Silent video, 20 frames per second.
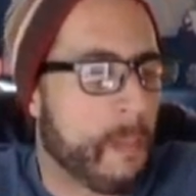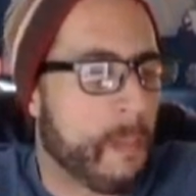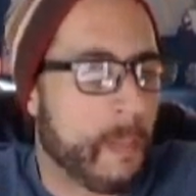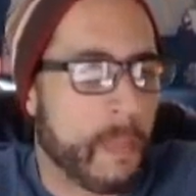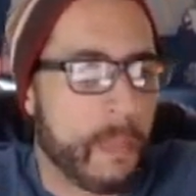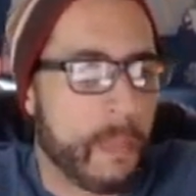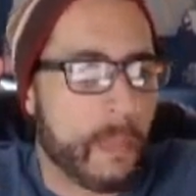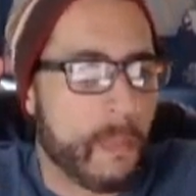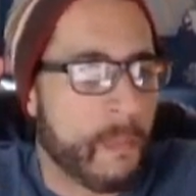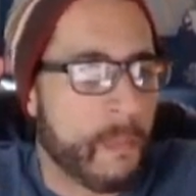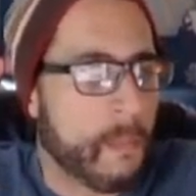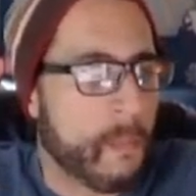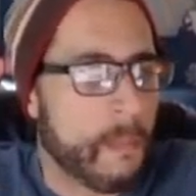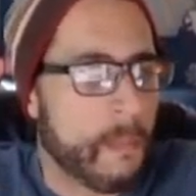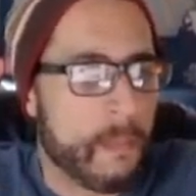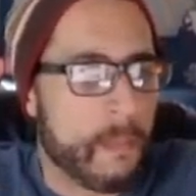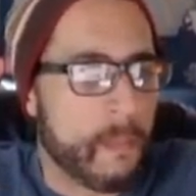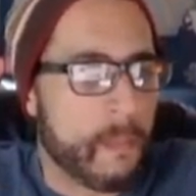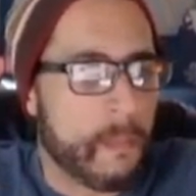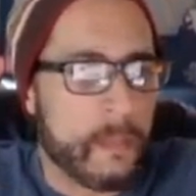
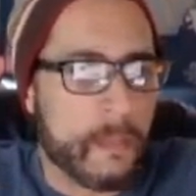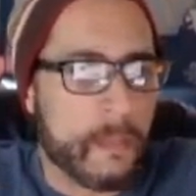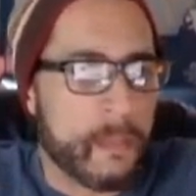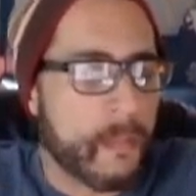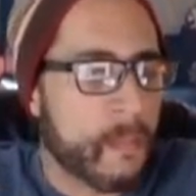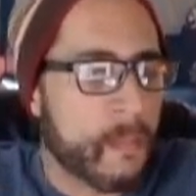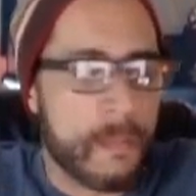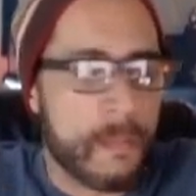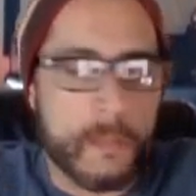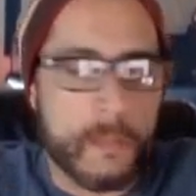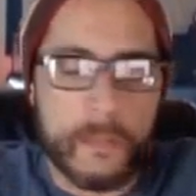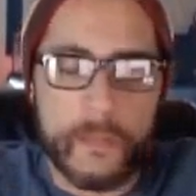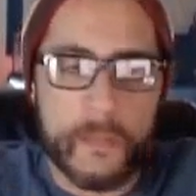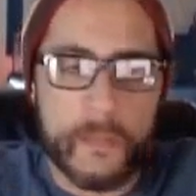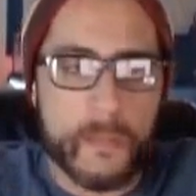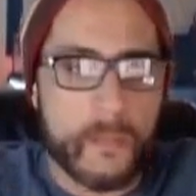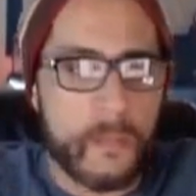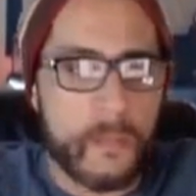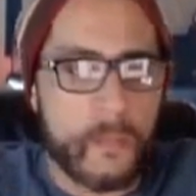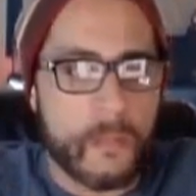
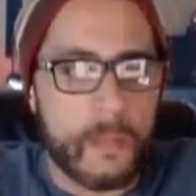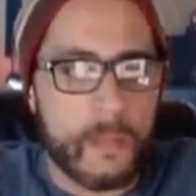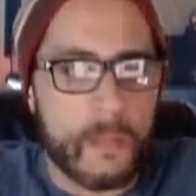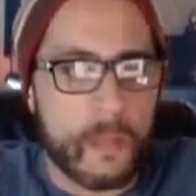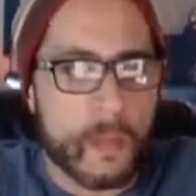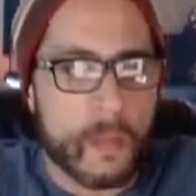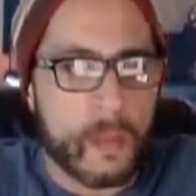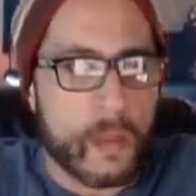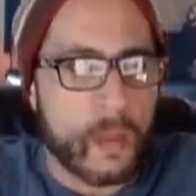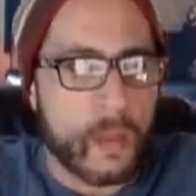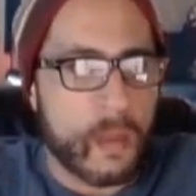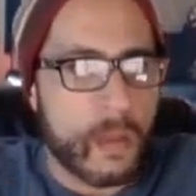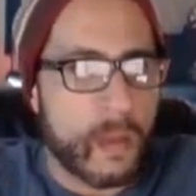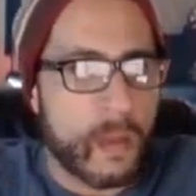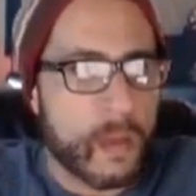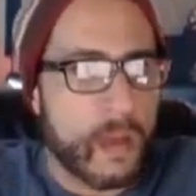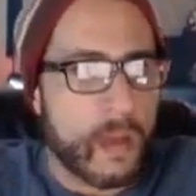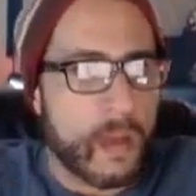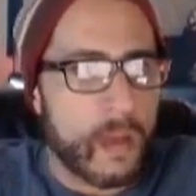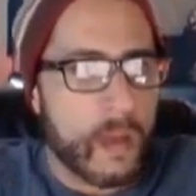
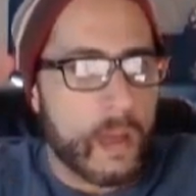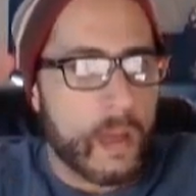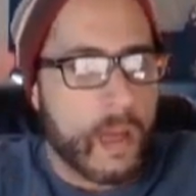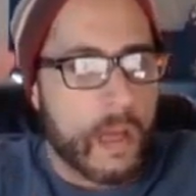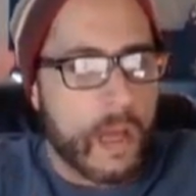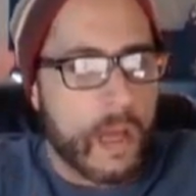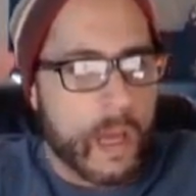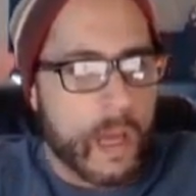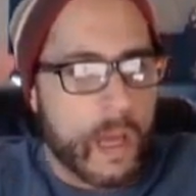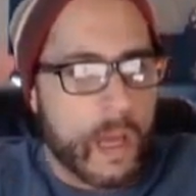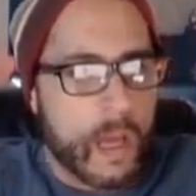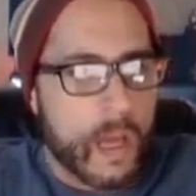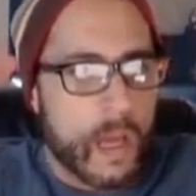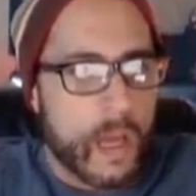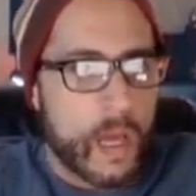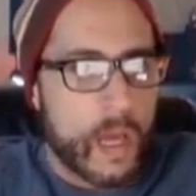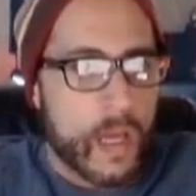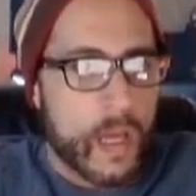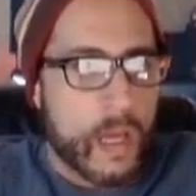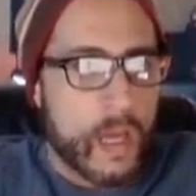
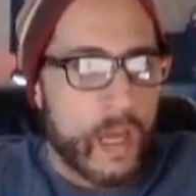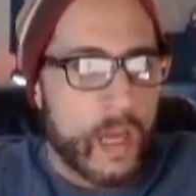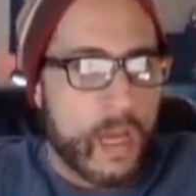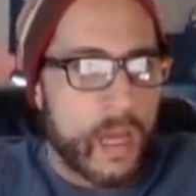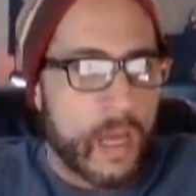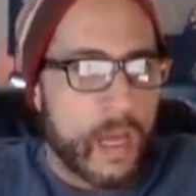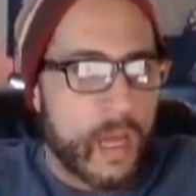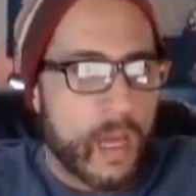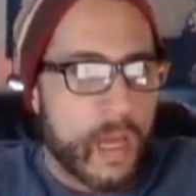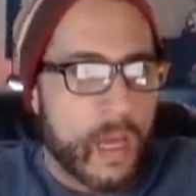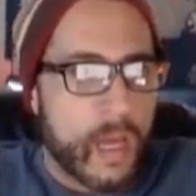[no speech]